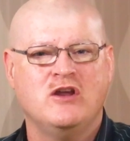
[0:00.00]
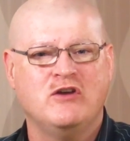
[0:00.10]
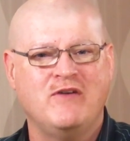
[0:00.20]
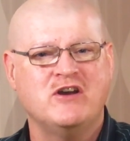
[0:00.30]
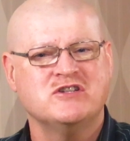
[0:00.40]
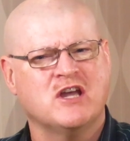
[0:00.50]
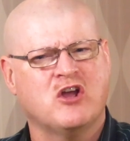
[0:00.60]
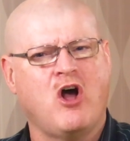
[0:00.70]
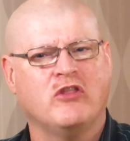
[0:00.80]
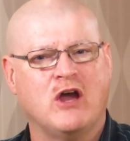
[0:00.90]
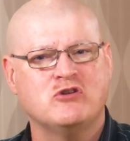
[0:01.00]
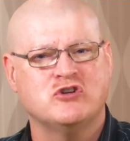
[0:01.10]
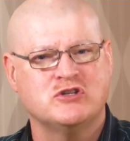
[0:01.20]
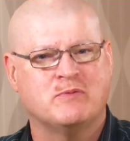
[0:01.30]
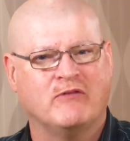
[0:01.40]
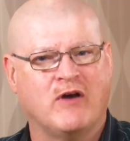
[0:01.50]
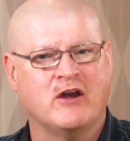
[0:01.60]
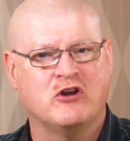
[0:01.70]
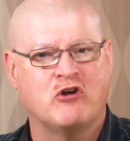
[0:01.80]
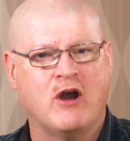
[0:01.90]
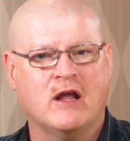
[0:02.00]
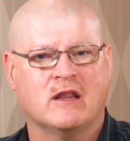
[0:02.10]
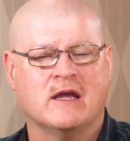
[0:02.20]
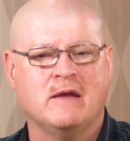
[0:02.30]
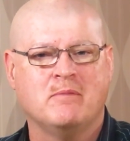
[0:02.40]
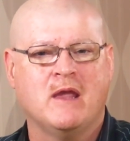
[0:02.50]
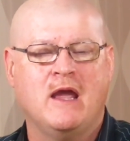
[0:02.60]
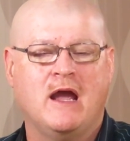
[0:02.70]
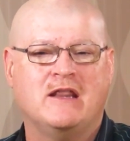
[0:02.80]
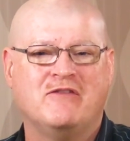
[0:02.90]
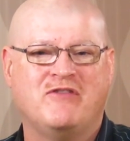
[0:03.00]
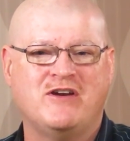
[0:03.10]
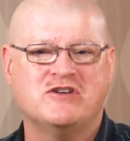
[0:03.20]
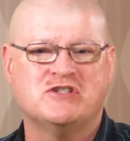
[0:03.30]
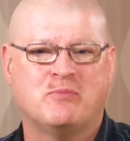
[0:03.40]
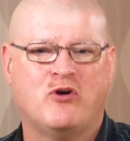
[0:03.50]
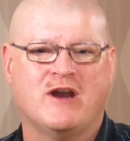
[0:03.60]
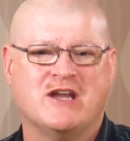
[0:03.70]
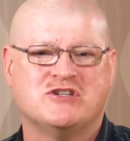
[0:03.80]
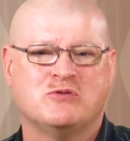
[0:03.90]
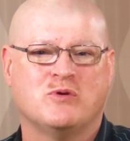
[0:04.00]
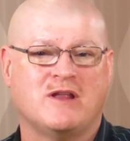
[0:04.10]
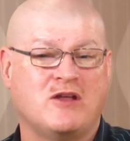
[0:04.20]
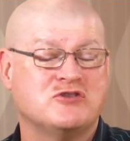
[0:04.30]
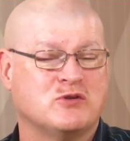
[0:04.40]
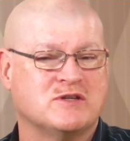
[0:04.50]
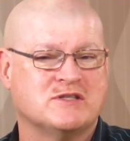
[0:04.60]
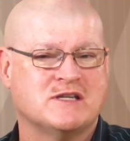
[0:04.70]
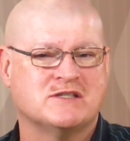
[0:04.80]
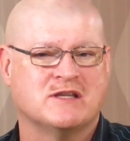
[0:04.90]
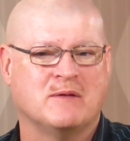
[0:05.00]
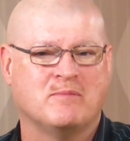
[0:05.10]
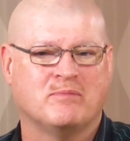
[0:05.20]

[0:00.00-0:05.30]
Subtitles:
Your vendors can call the outsource provider directly, and the vendor support agent will also assist them.